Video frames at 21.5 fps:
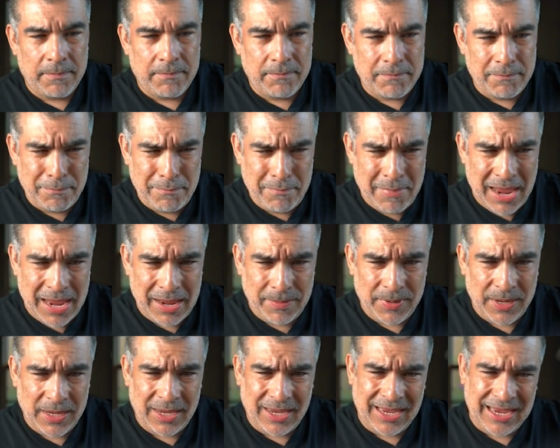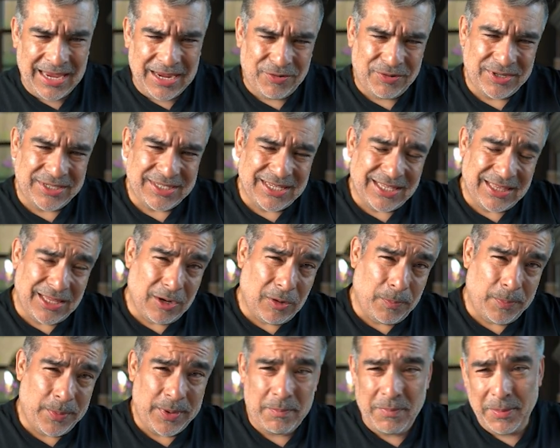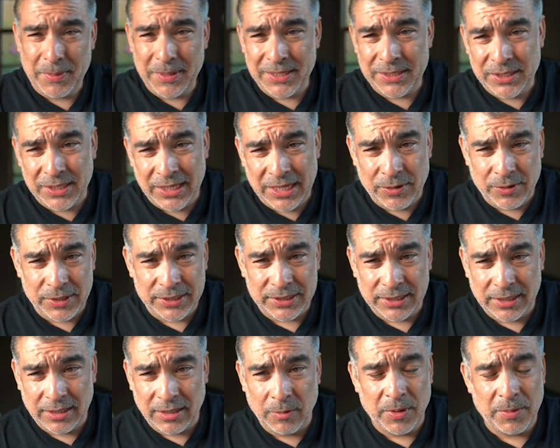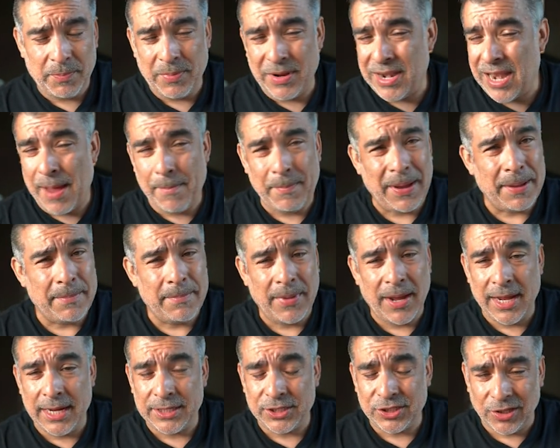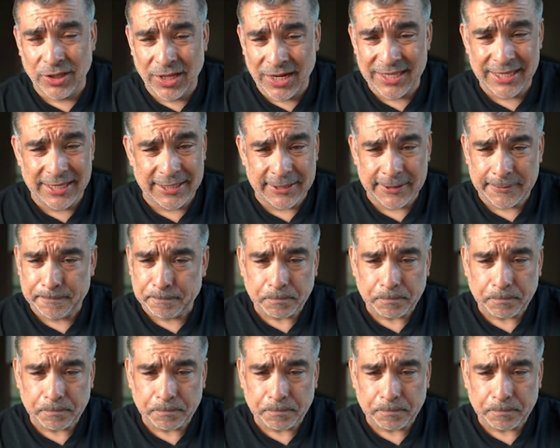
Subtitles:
Maybe increase a little bit, maybe decrease a little bit, but not by much. Look at this.